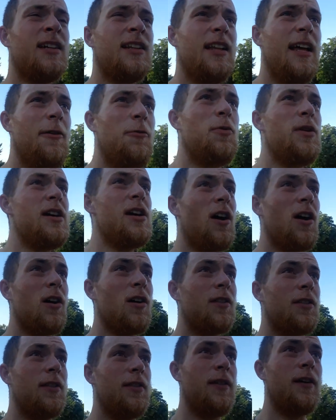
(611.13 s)
That we
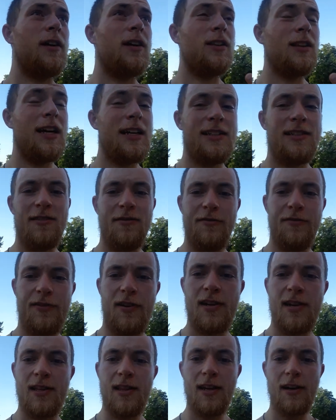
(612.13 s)
are the collective,
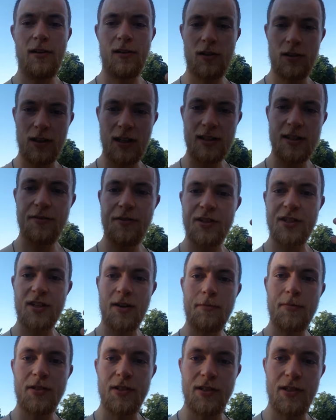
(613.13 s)
that our collective
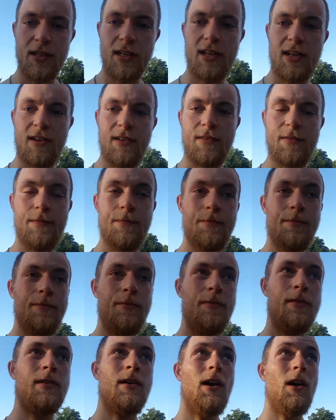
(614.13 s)
assumptions
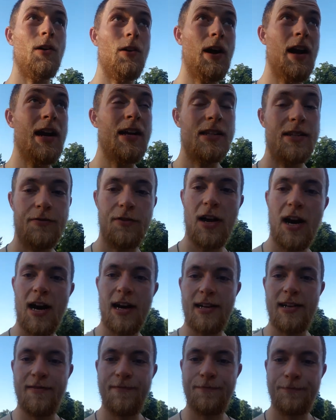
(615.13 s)
are the hands of
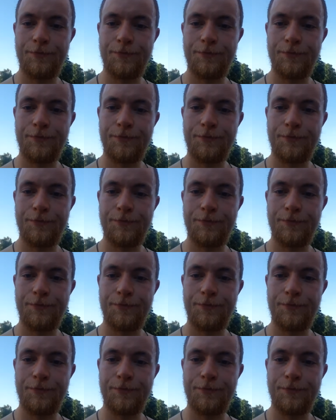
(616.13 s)
God